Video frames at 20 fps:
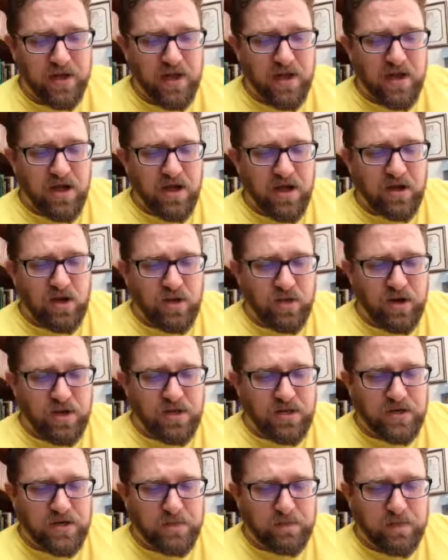according
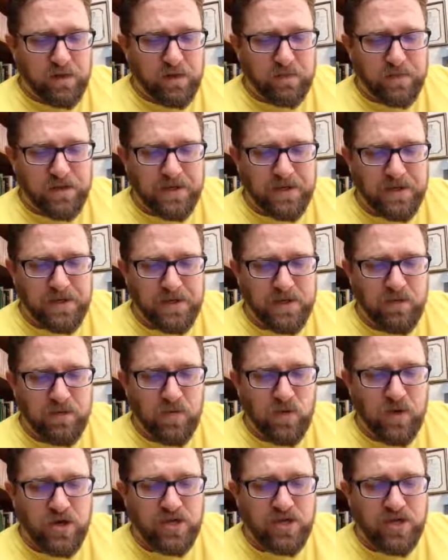to his purpose,
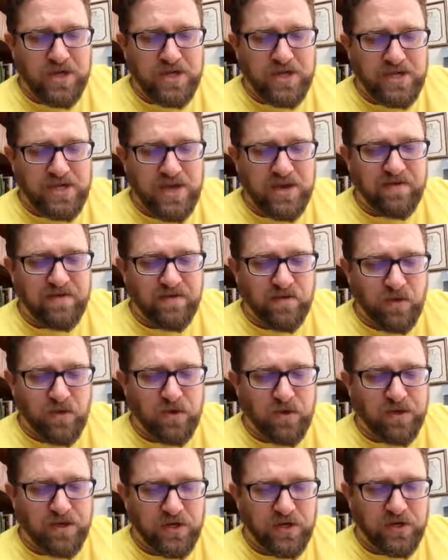which he set
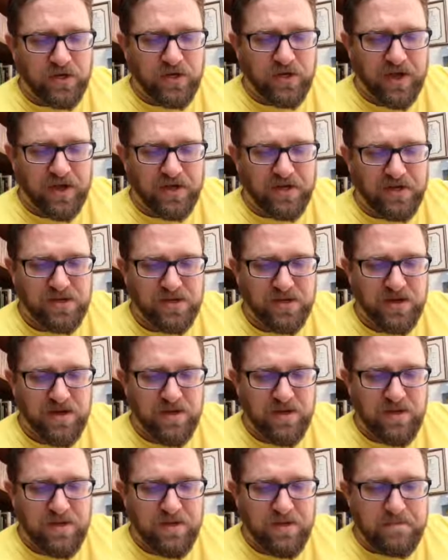forth in Christ
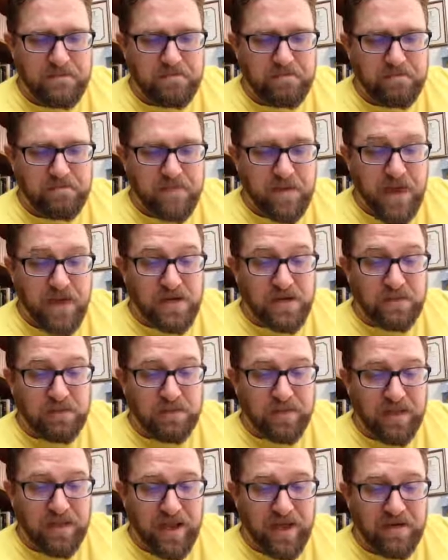as a
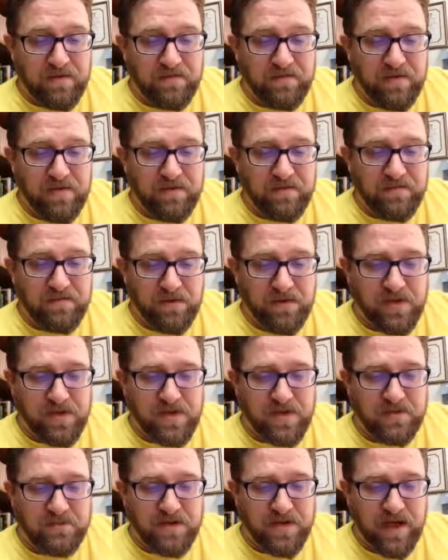plan for the
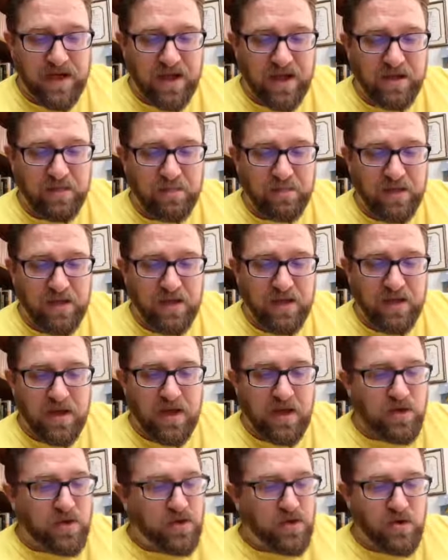fullness of time
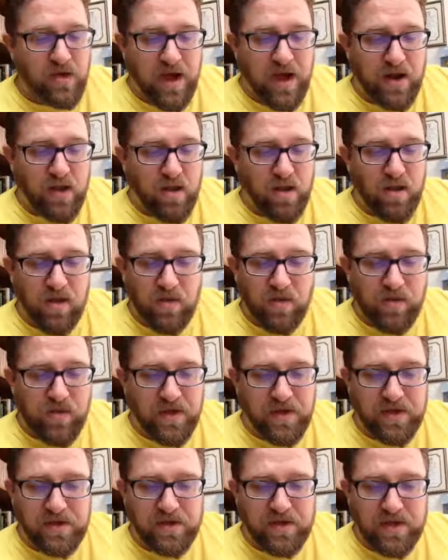to unite all
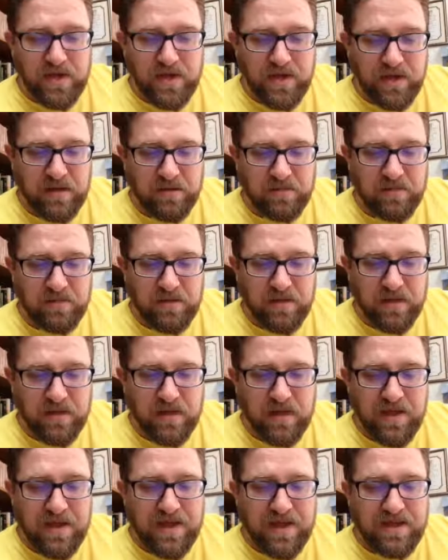things in him
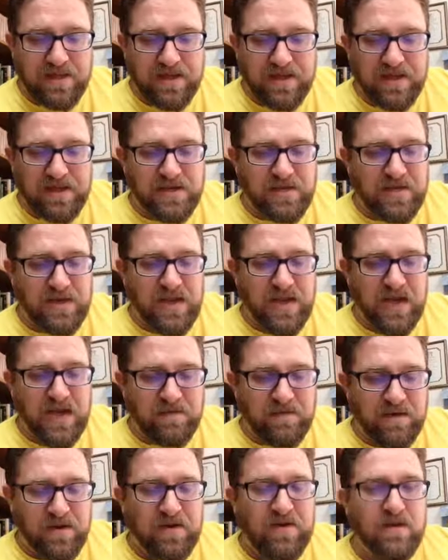things in
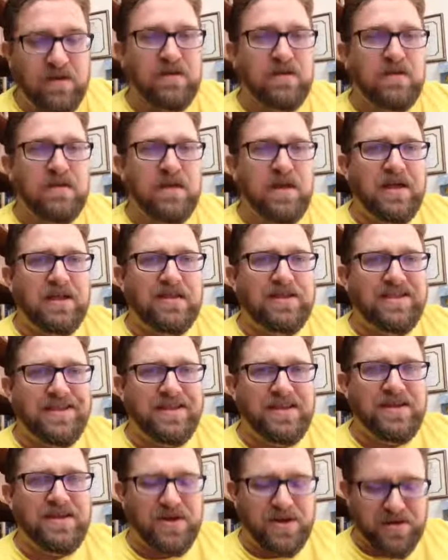heaven and
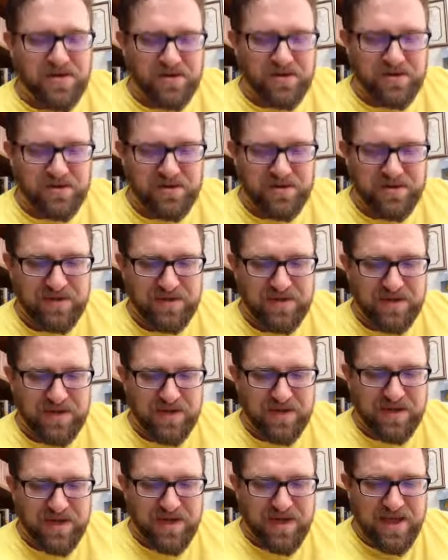things on earth.
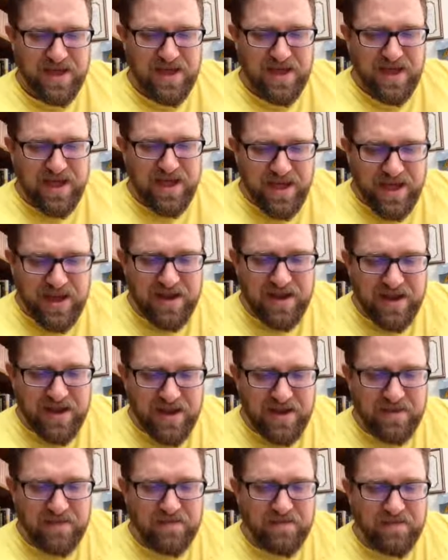In
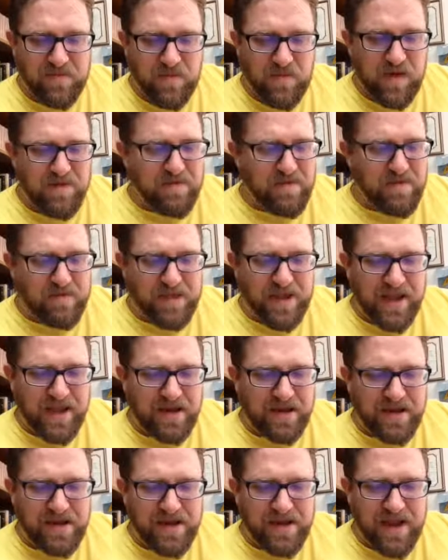him we have
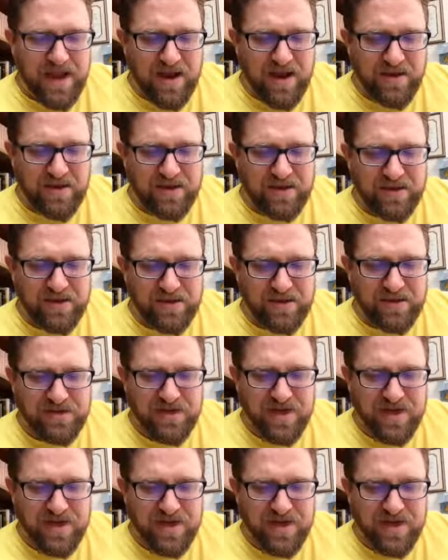obtained an inheritance,